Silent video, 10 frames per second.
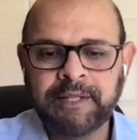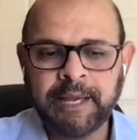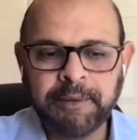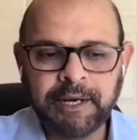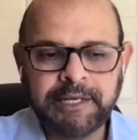
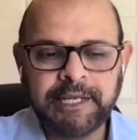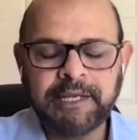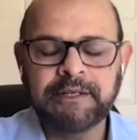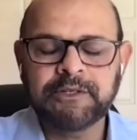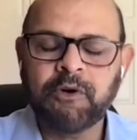the
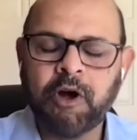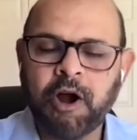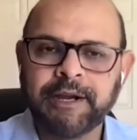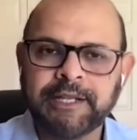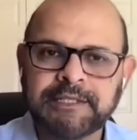ability to
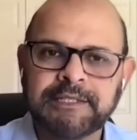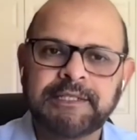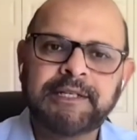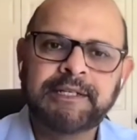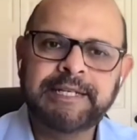
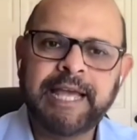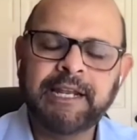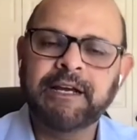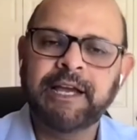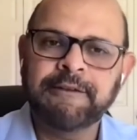harness
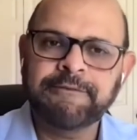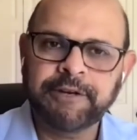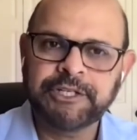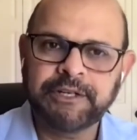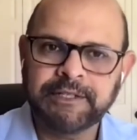data in a
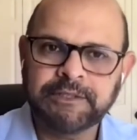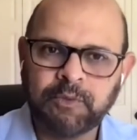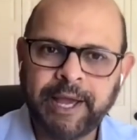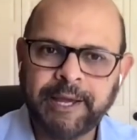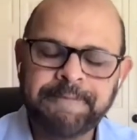frictionless
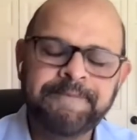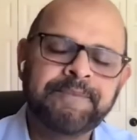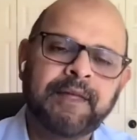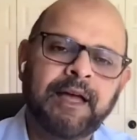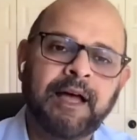way,
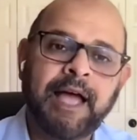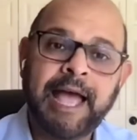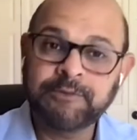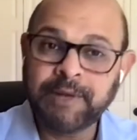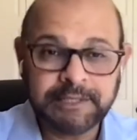uh,
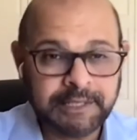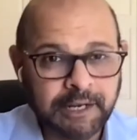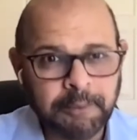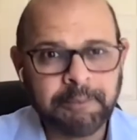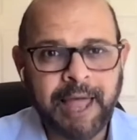as well as in
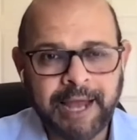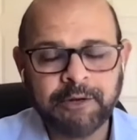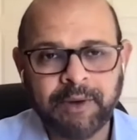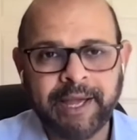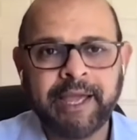a
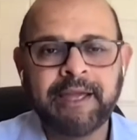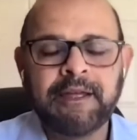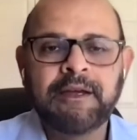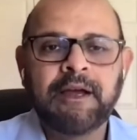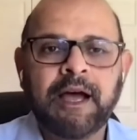compliant way,
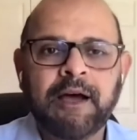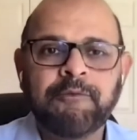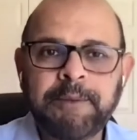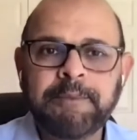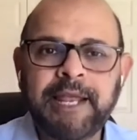
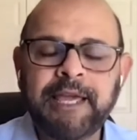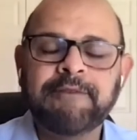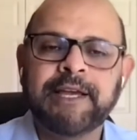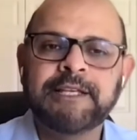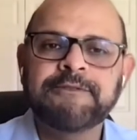uh, we
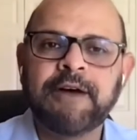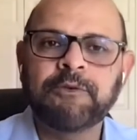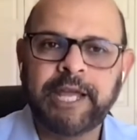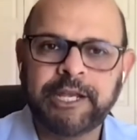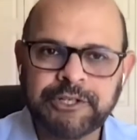believe is
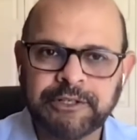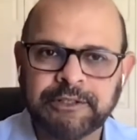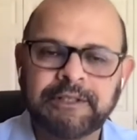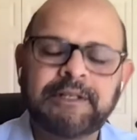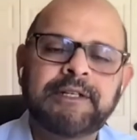
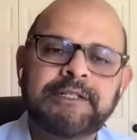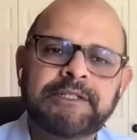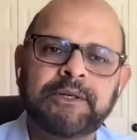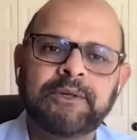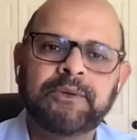foundational
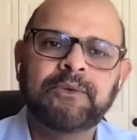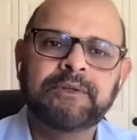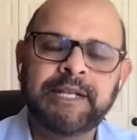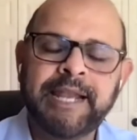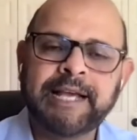to
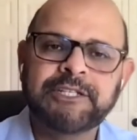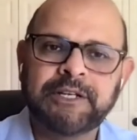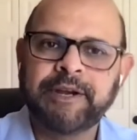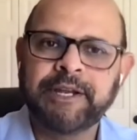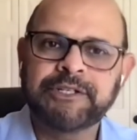the next
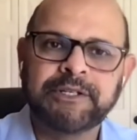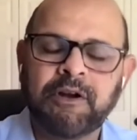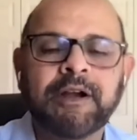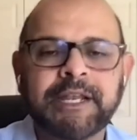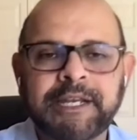
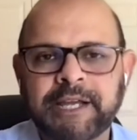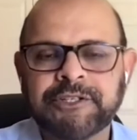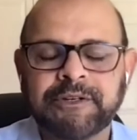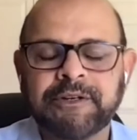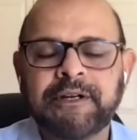generation
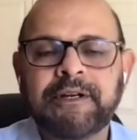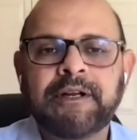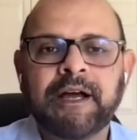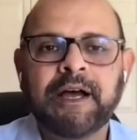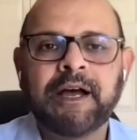architecture
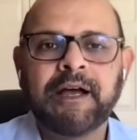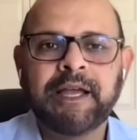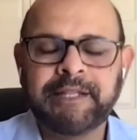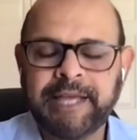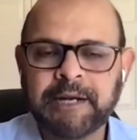uh,
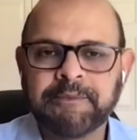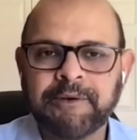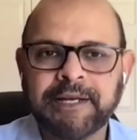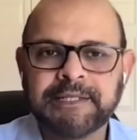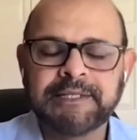in the
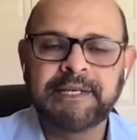enterprise.